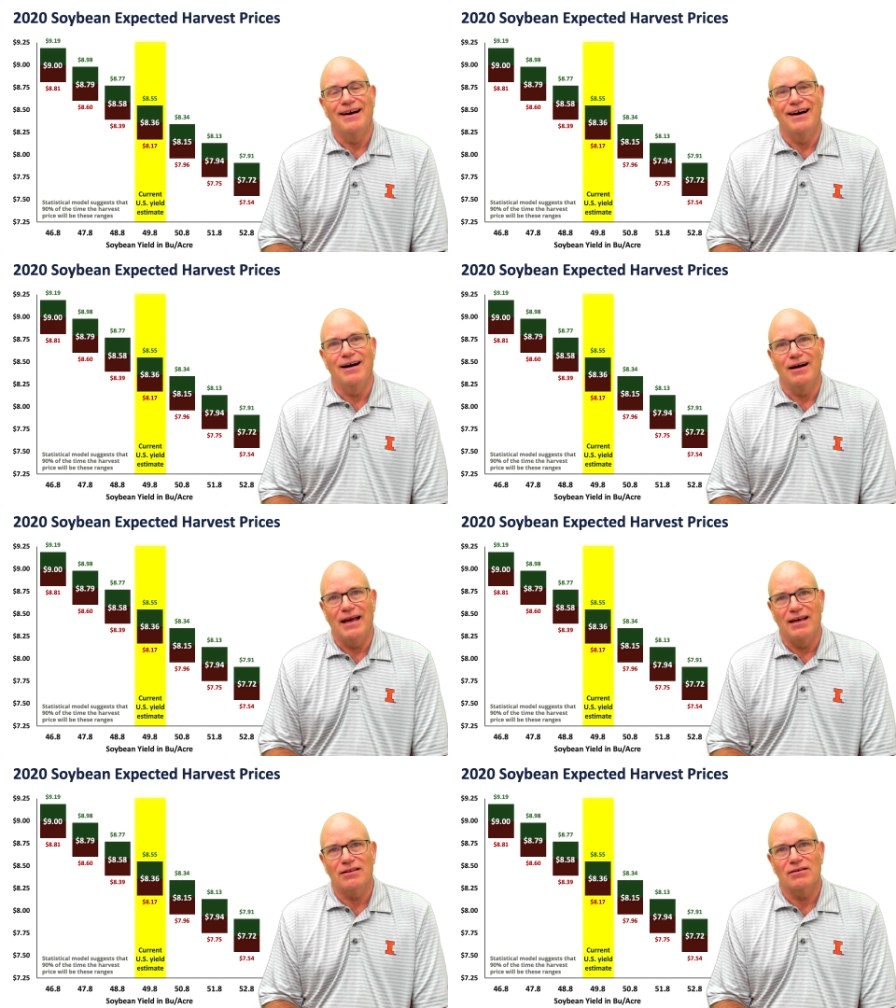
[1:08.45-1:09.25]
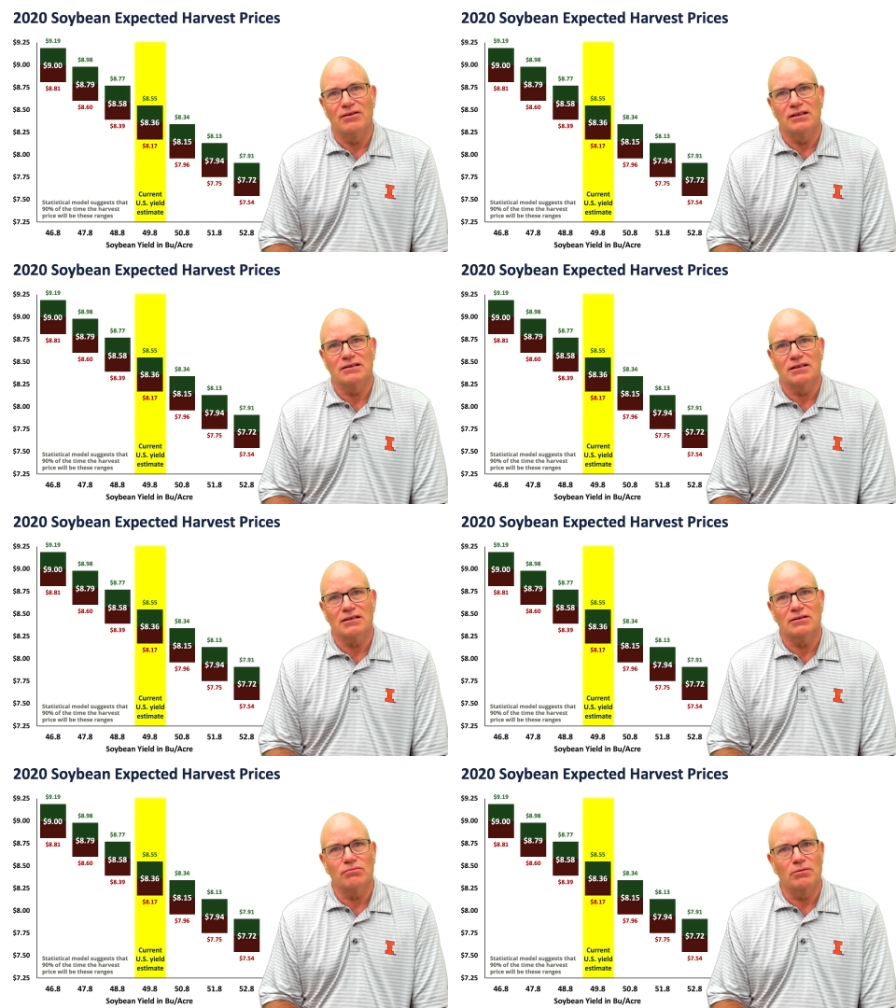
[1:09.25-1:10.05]
Uh, eight
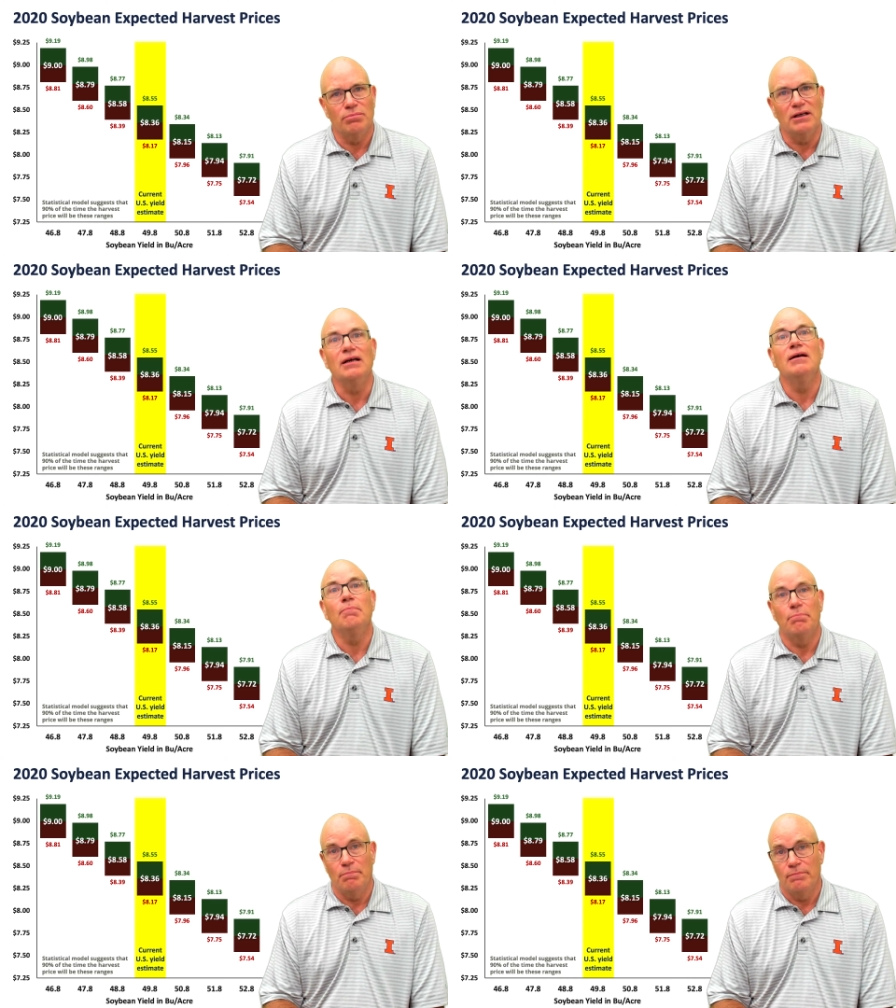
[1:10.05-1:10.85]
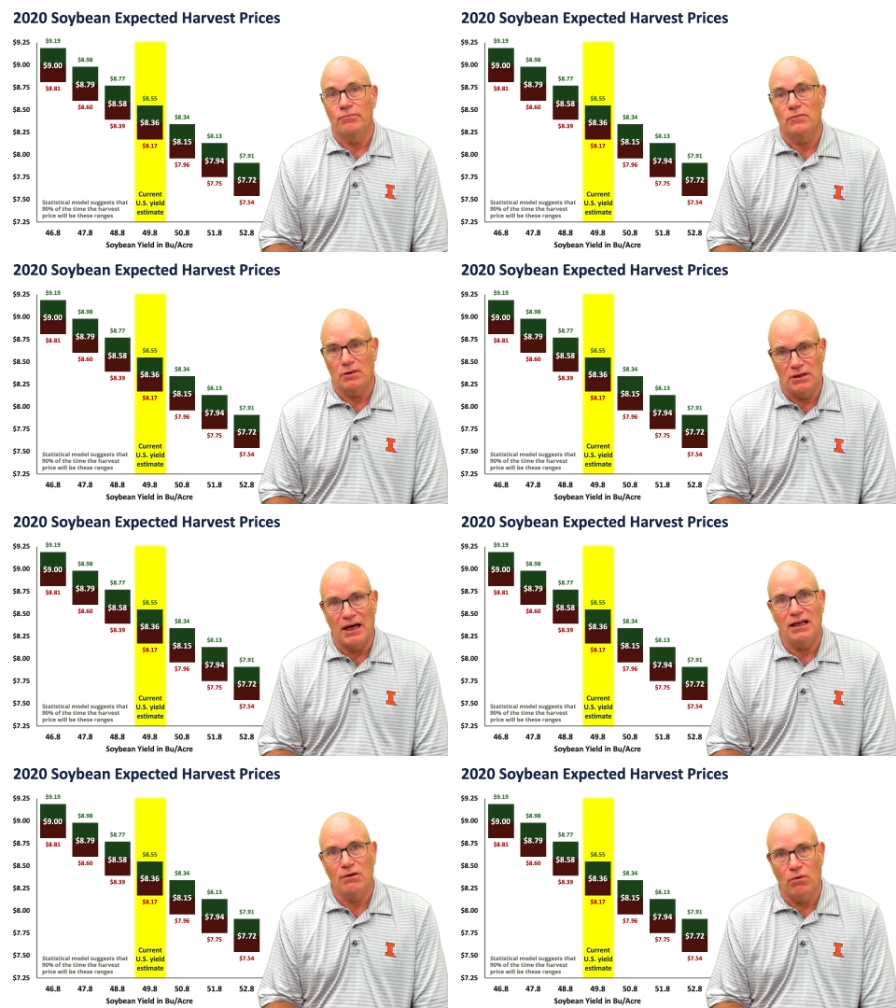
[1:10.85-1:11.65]
thirty-six would be
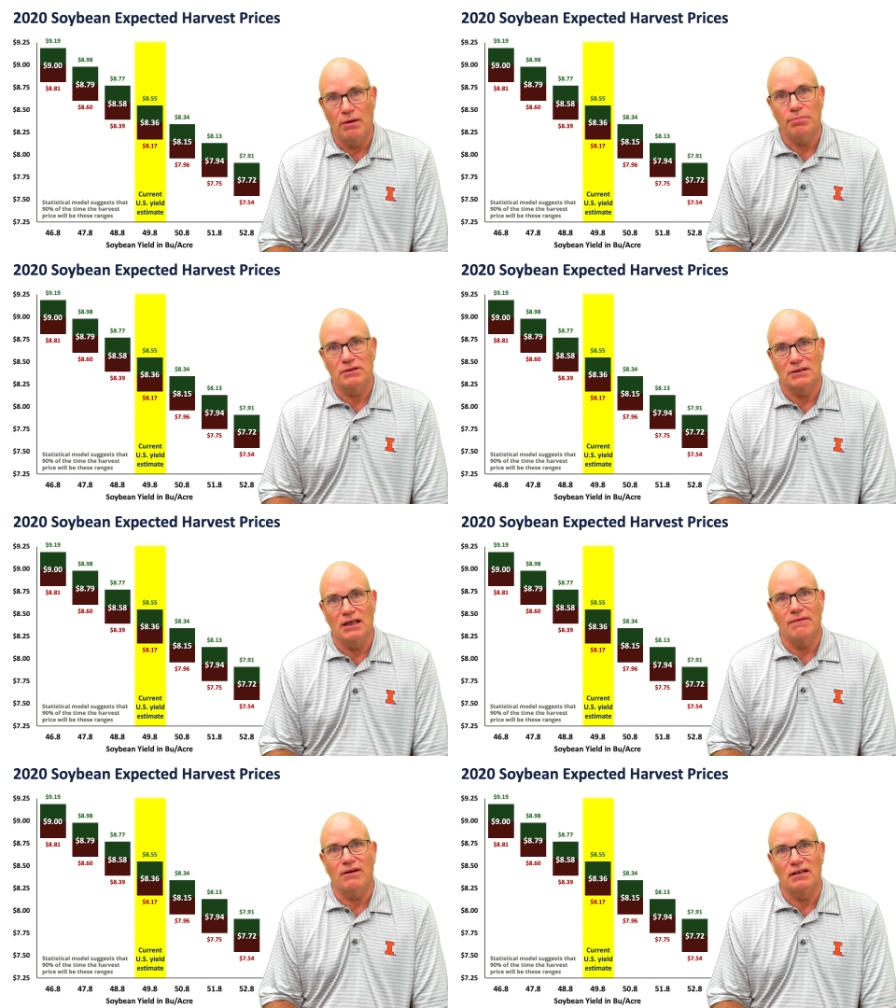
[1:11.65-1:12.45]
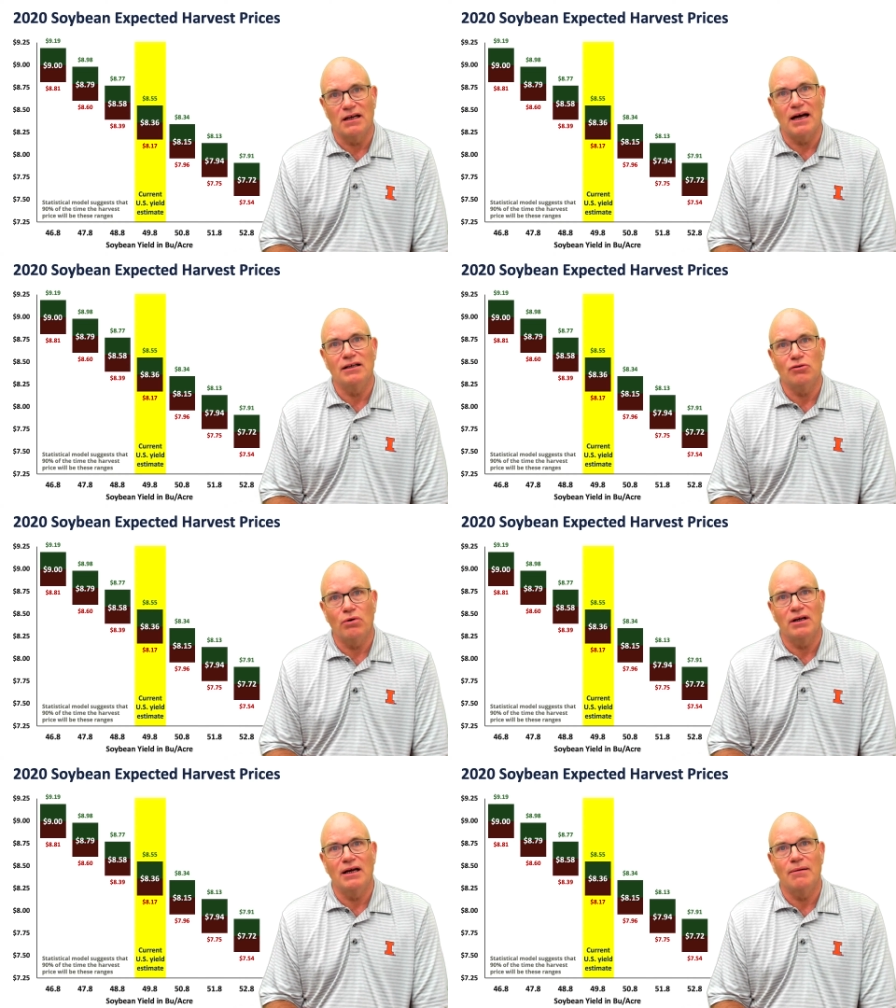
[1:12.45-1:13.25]
ninety-one percent of our nine
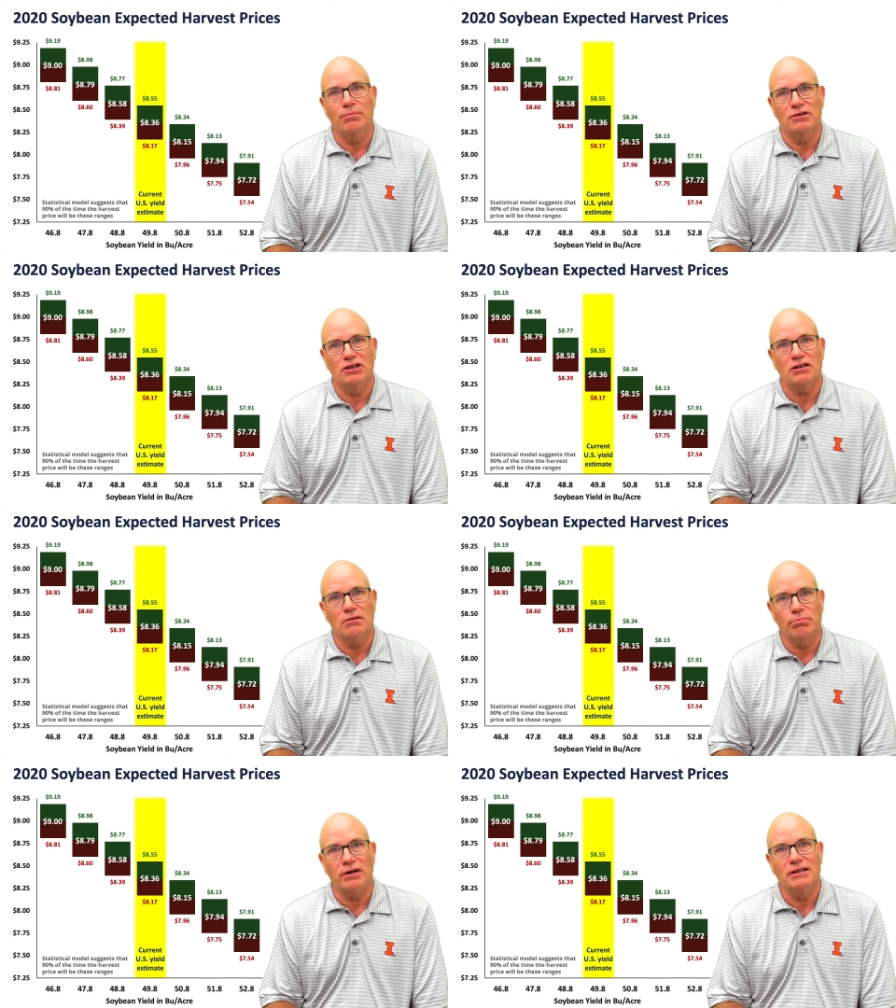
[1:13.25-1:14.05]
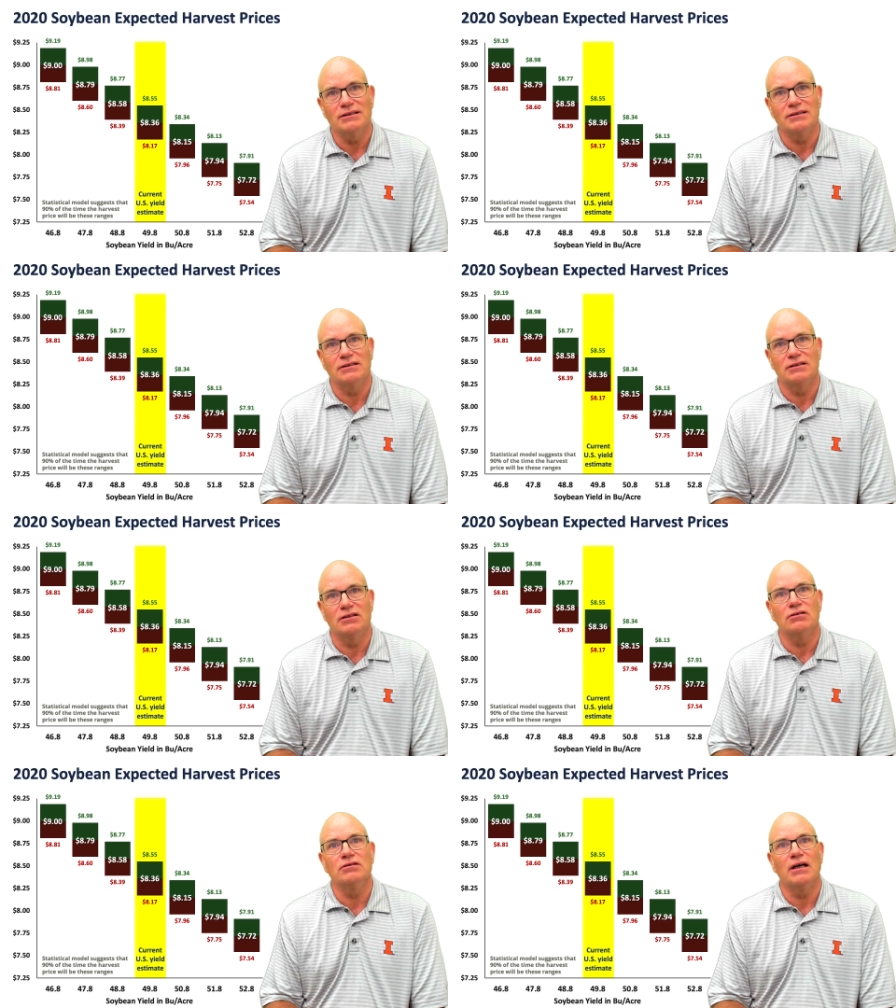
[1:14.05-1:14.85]
twenty-eight projected price,
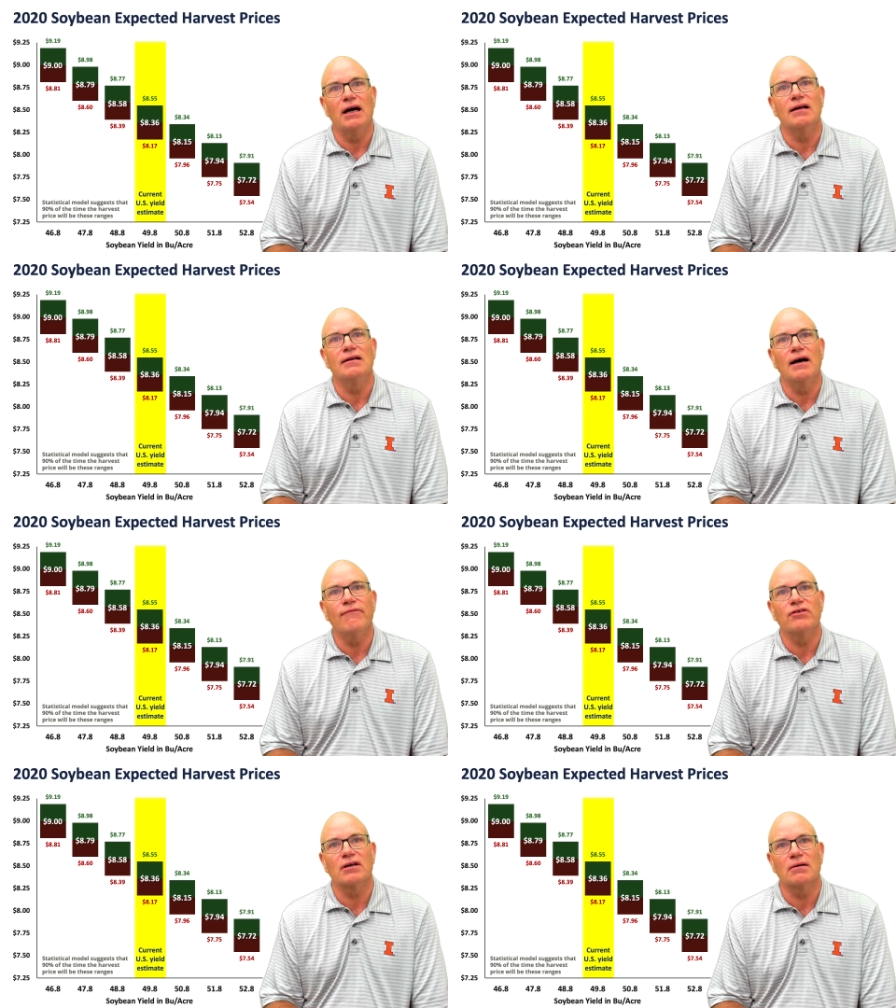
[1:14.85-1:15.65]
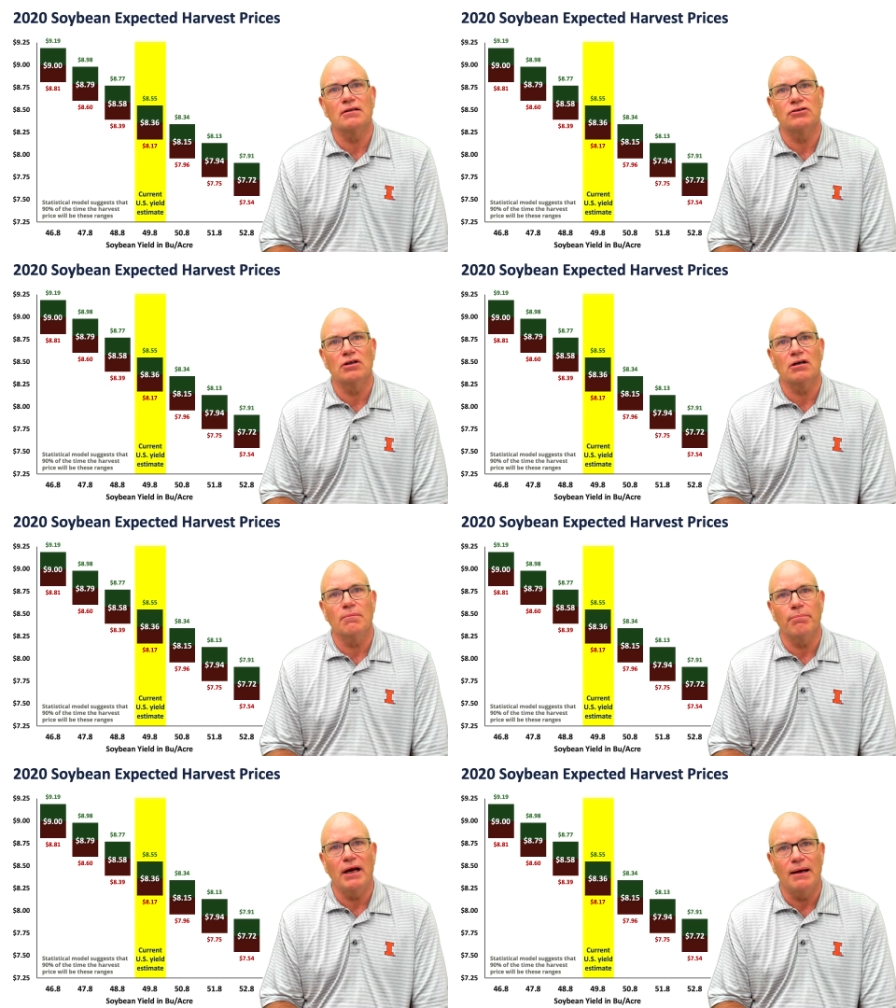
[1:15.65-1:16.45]
still not enough to
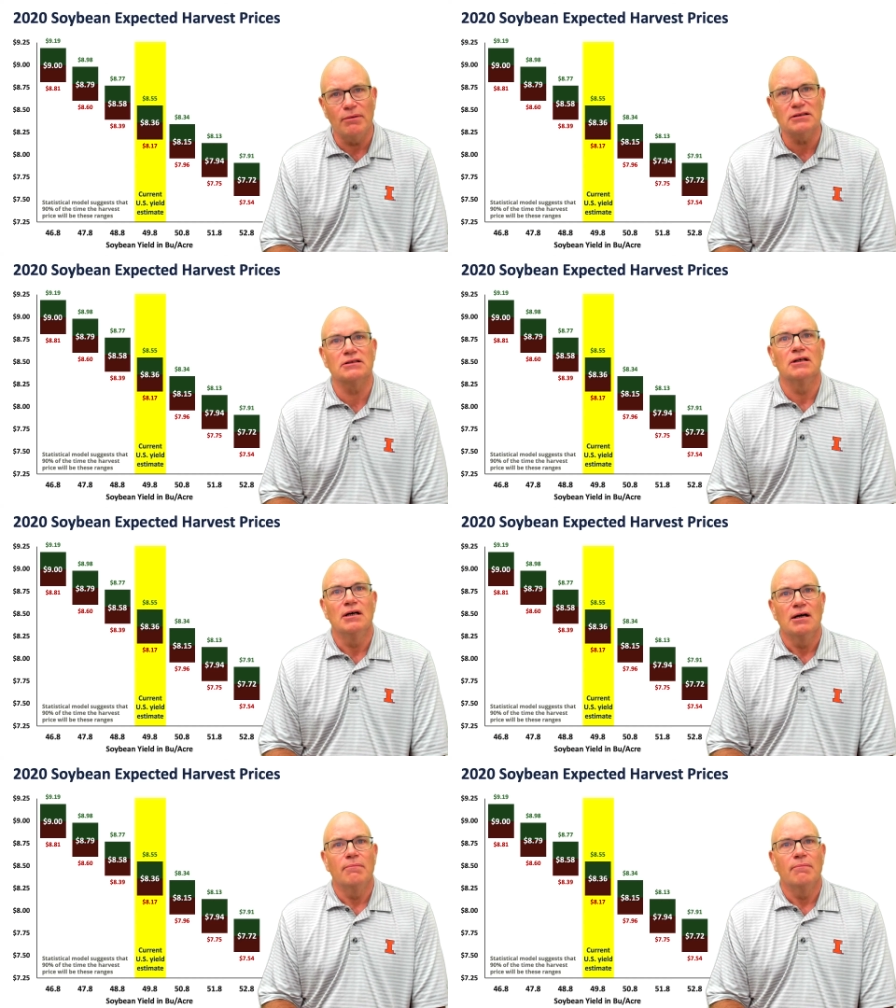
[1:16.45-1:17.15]
trigger payments,